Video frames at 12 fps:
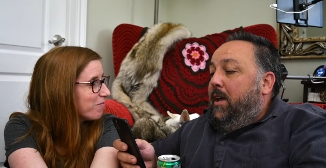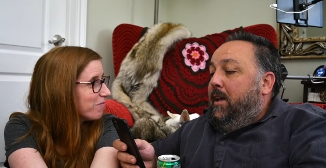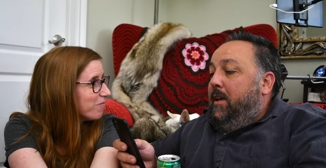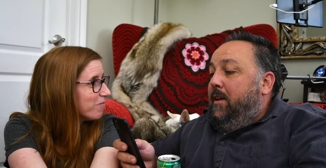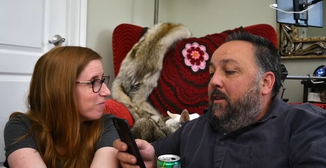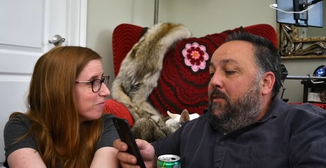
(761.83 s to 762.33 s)

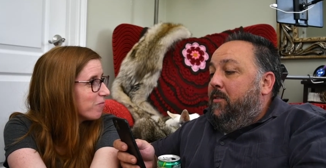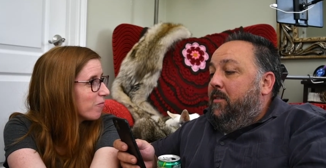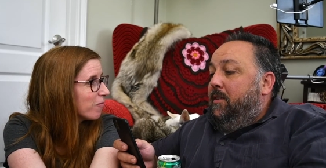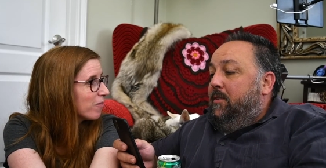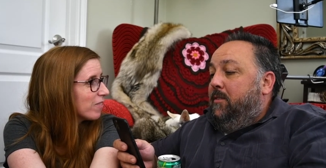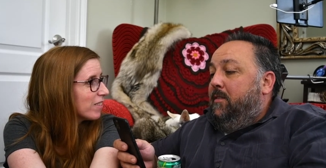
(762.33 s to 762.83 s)
Speaker 1: is,
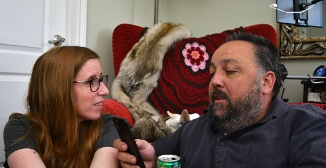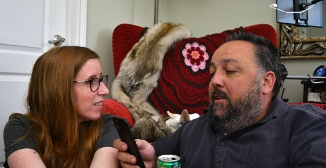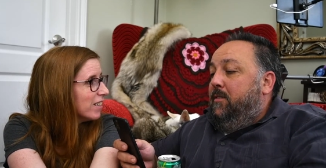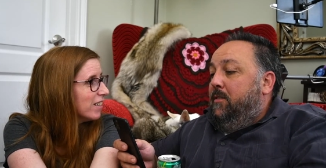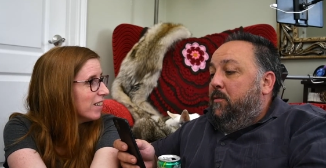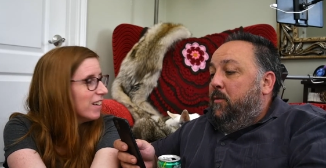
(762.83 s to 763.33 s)
this is the
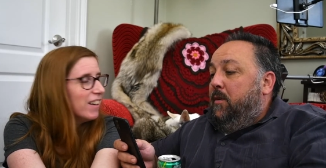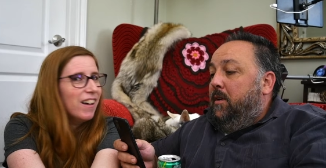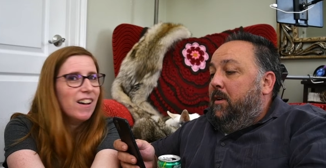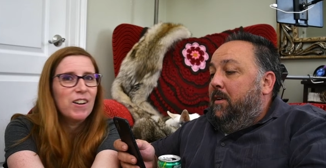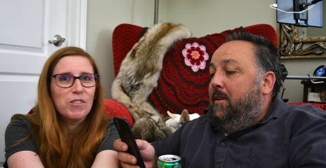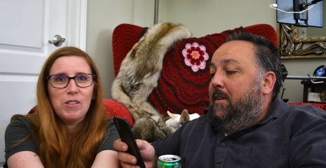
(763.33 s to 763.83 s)
easiest one.
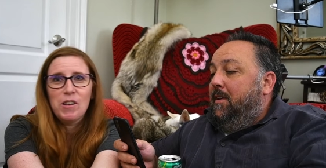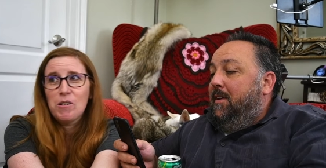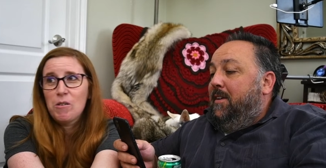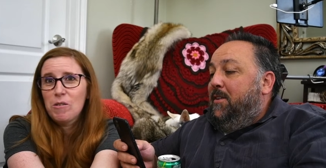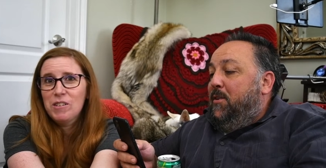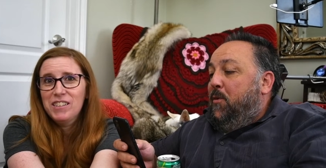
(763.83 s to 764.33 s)
Oh no.
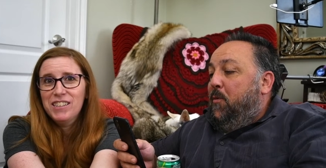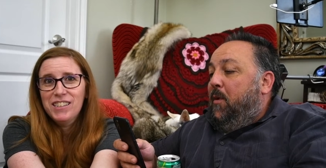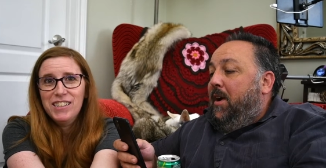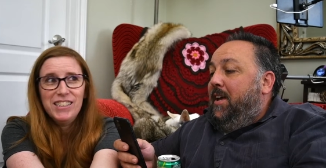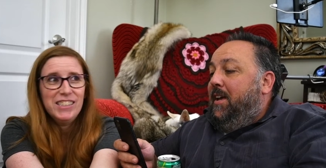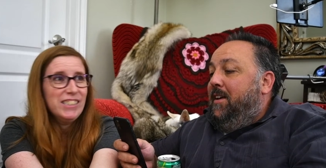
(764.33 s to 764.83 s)

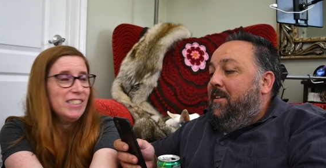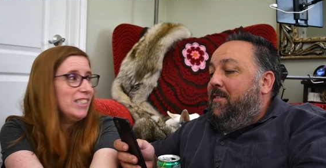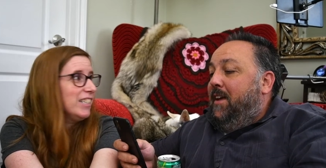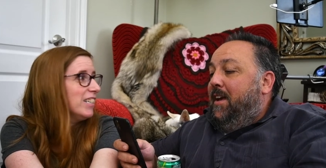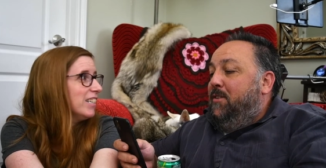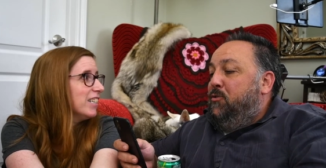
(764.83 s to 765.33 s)
What is
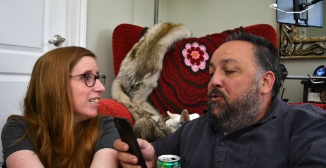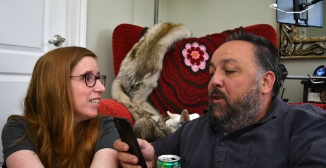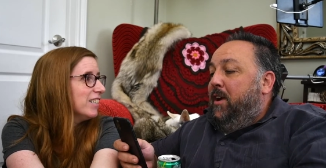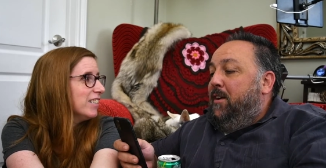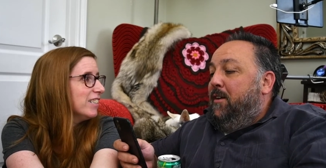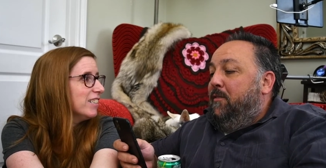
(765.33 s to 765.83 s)
a
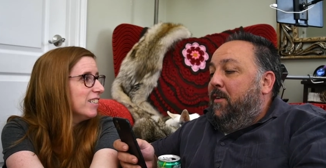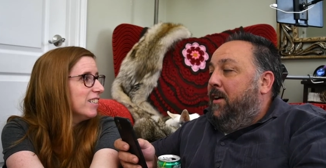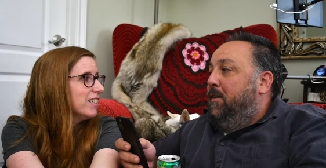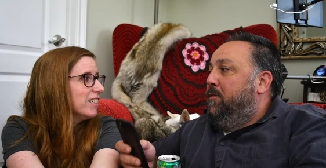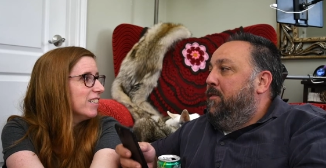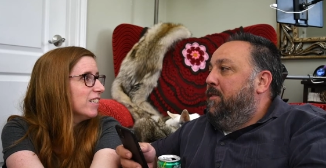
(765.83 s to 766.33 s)
Schrader
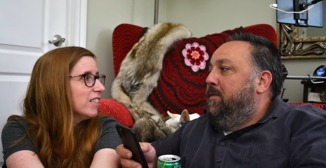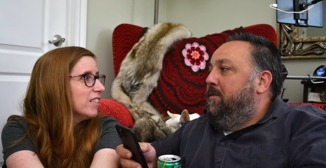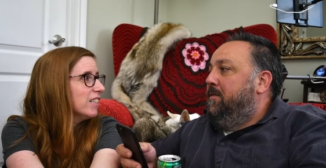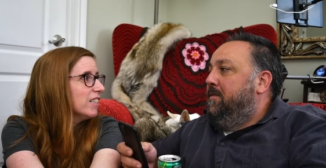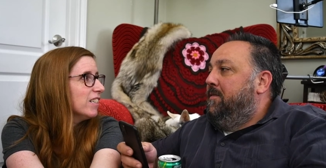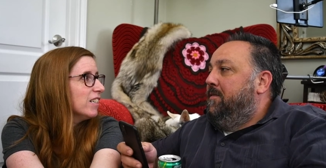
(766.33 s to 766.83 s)
valve?
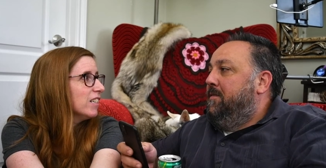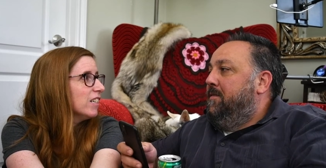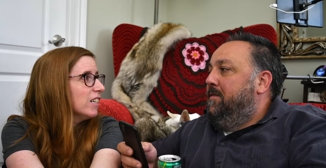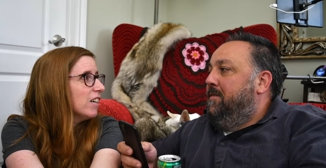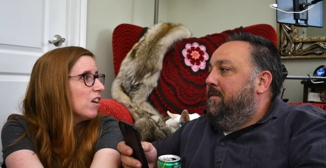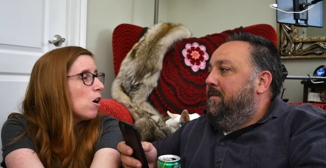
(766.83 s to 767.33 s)

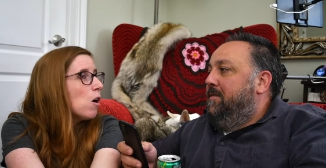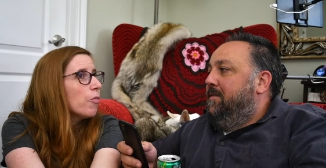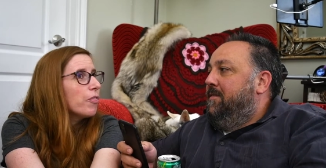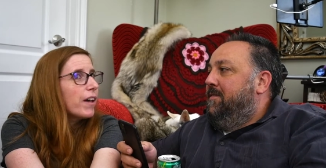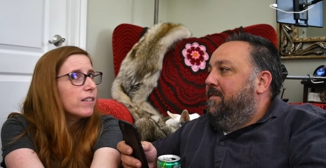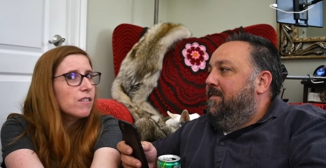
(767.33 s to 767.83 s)

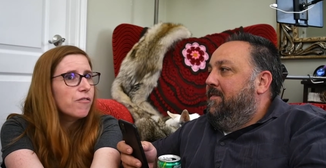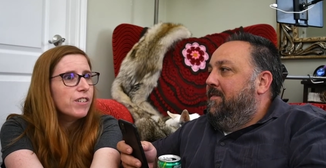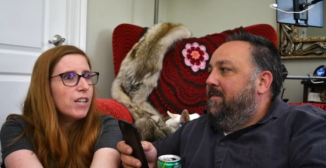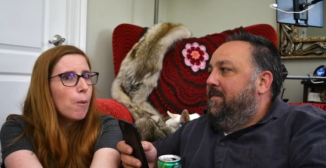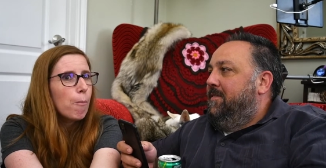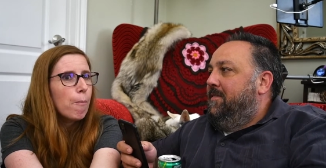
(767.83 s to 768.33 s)
Speaker 2: That's
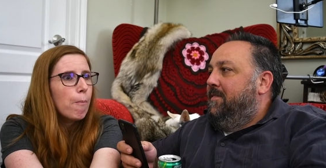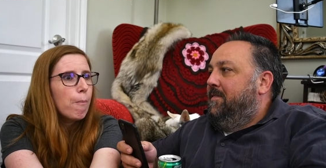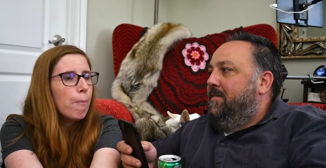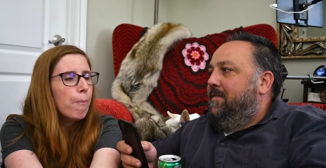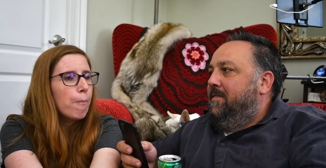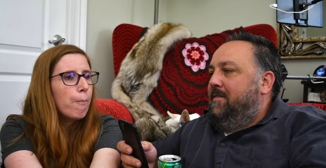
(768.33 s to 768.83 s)
for
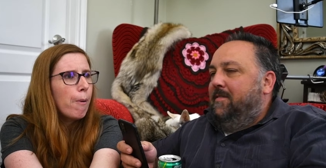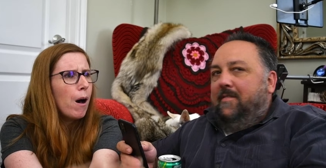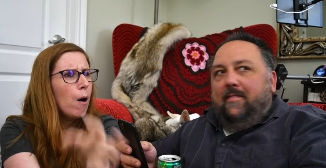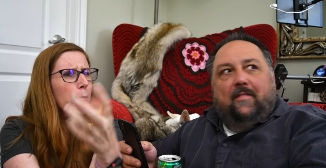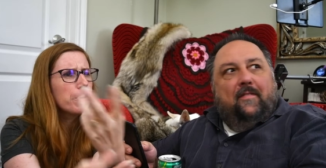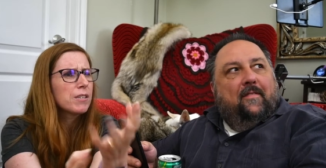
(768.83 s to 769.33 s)

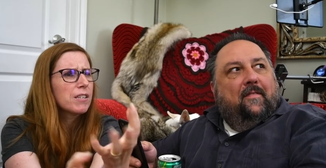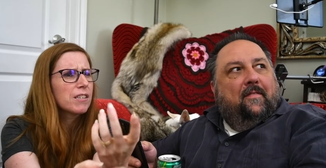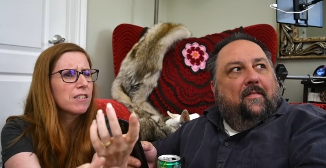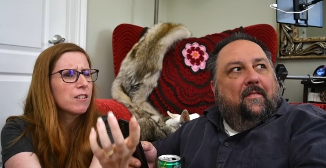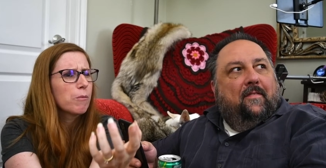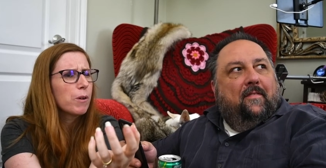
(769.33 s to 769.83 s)
pump
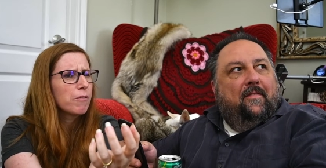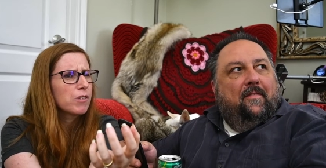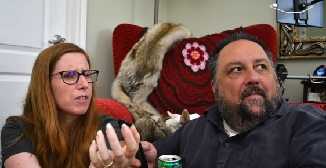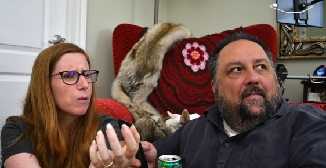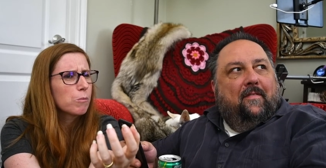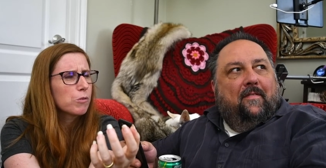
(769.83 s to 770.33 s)
system of
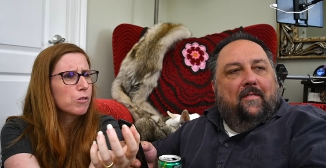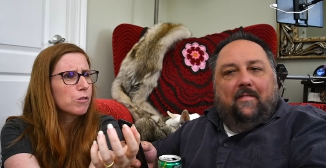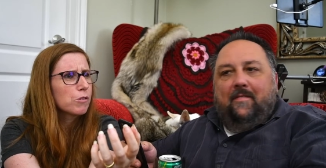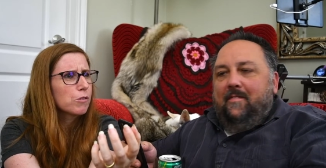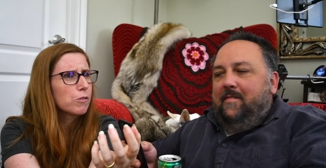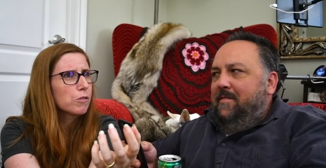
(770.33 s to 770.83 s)
some
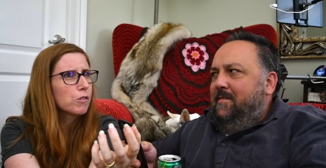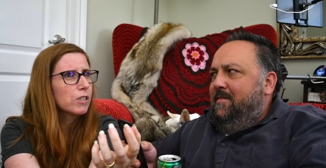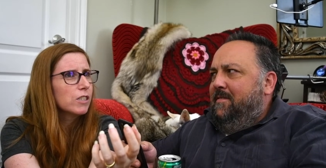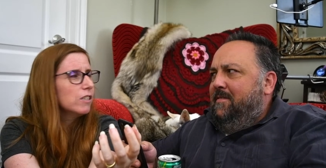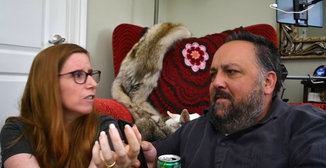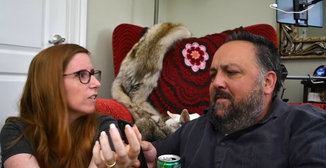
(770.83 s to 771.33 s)

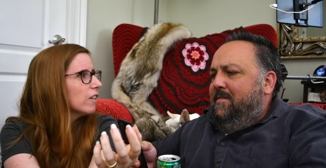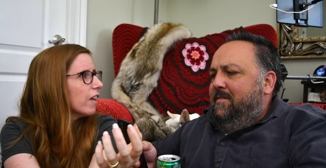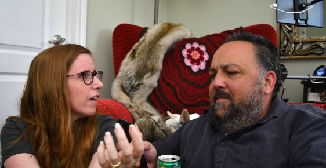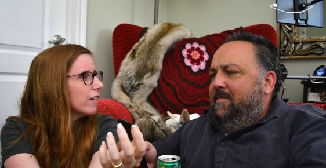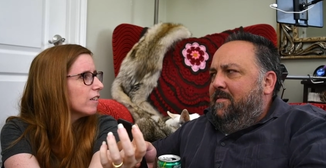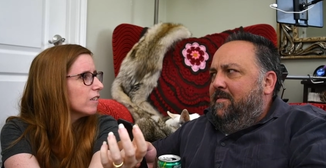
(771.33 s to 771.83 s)
sort,
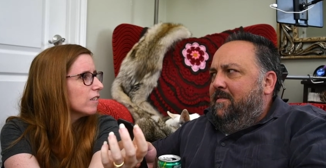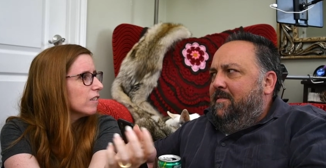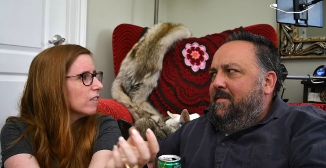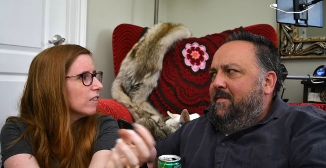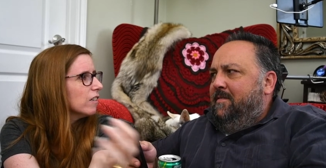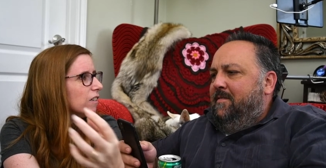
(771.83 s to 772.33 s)
and it
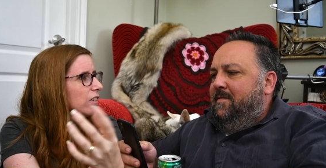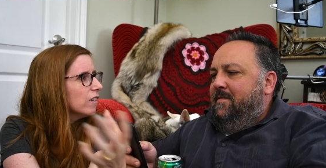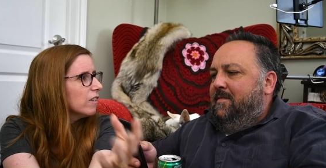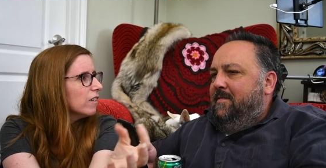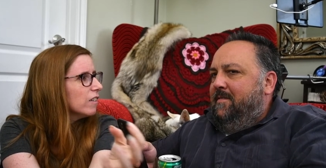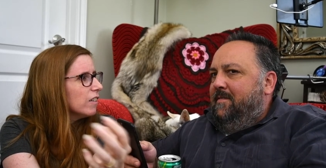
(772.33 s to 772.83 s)

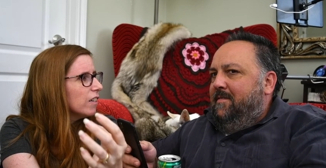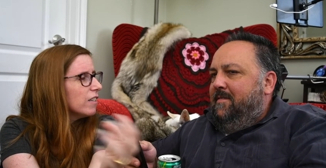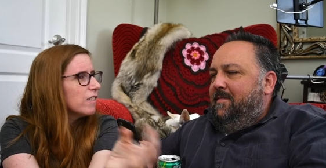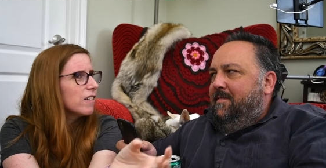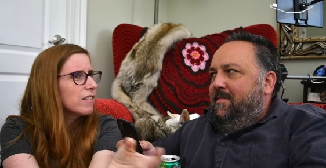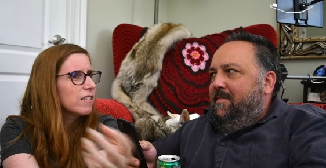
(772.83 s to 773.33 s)
it
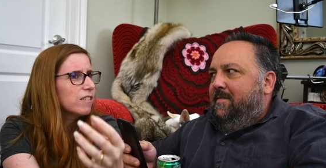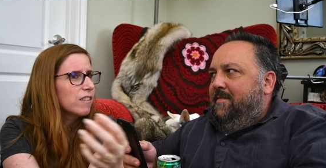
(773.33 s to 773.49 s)
does.